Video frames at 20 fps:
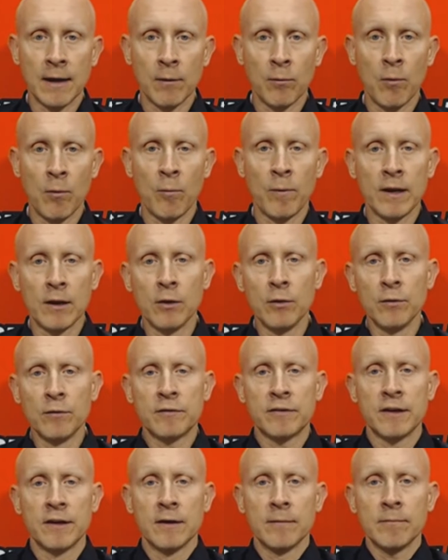And when we
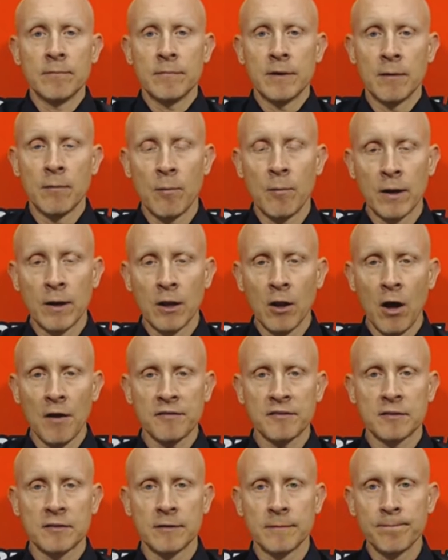lose him and when we
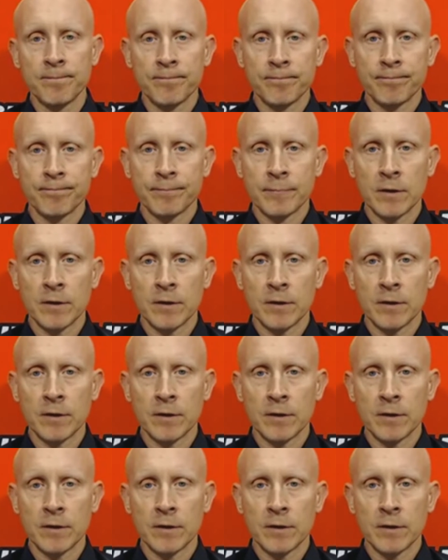lost him,